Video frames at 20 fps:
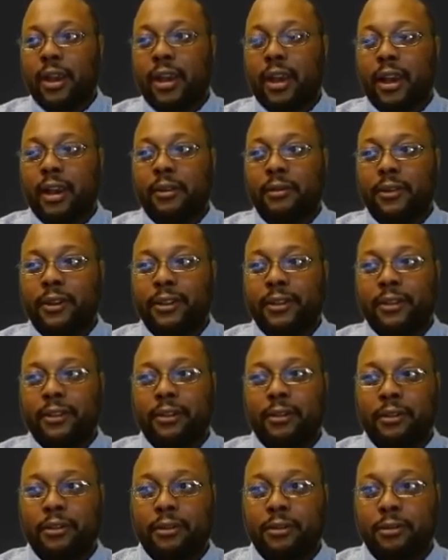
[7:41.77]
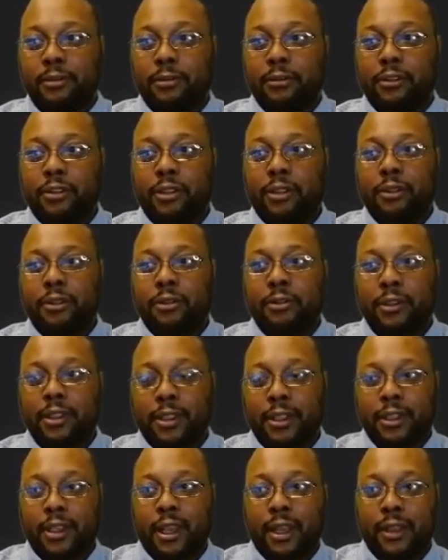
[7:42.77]
I want to choose which
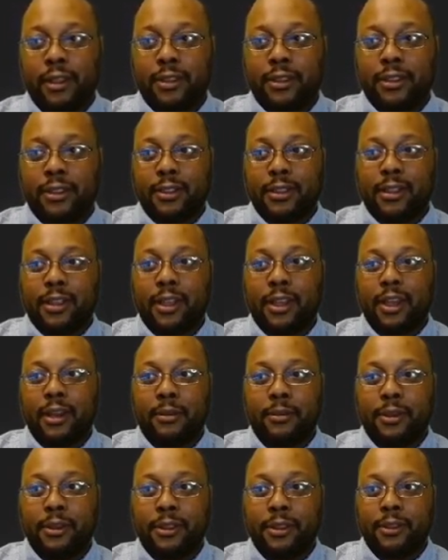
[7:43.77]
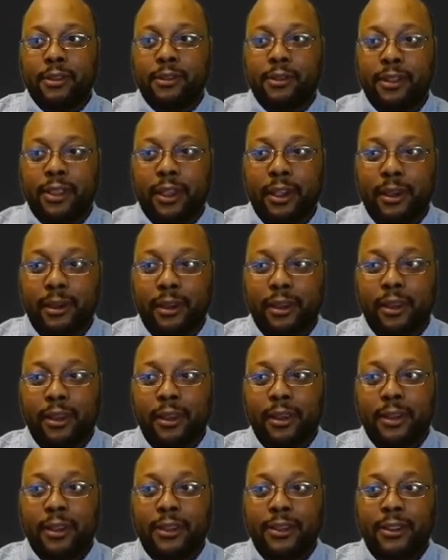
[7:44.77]
galaxy I want to say
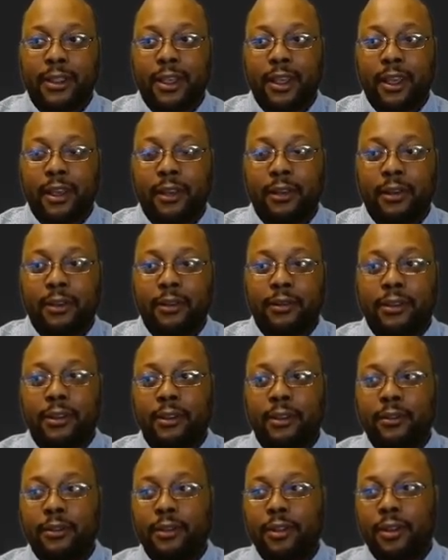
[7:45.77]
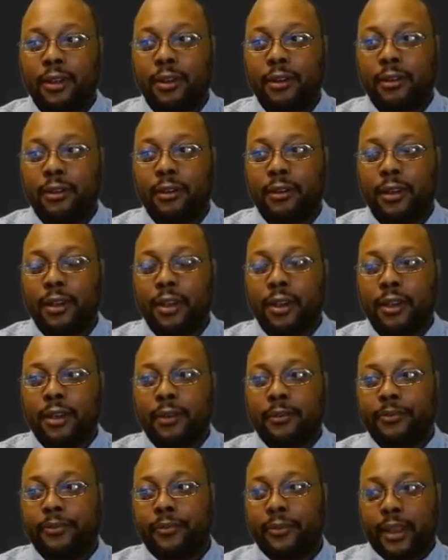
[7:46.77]
hello to. So
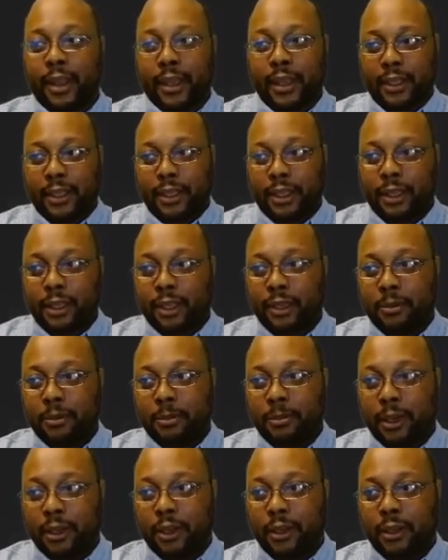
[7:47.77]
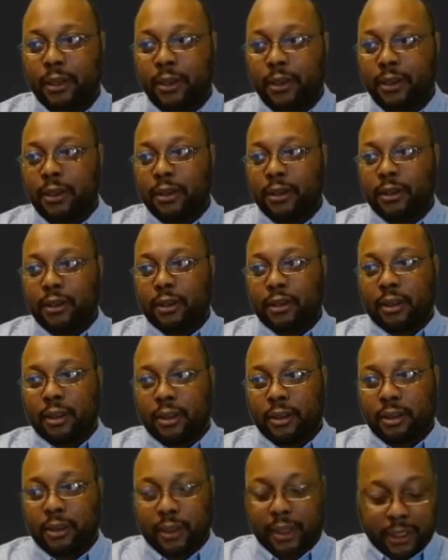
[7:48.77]
I can put
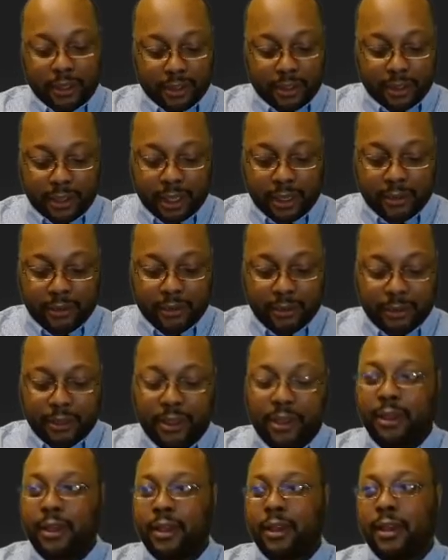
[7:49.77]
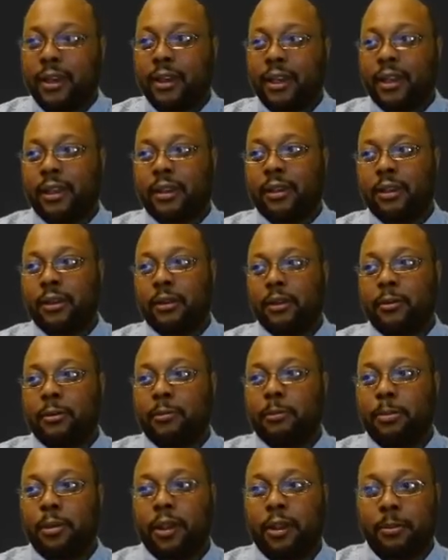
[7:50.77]
in the console.log, I can
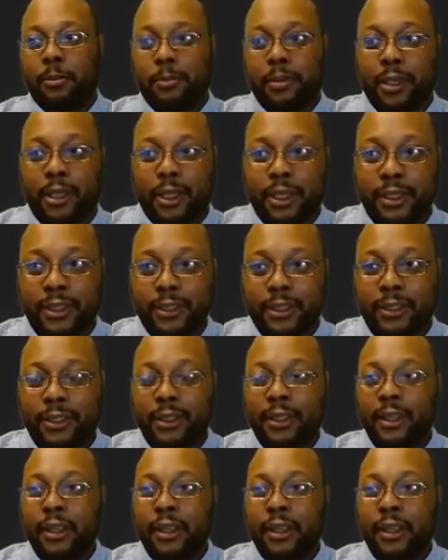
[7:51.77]
put plus,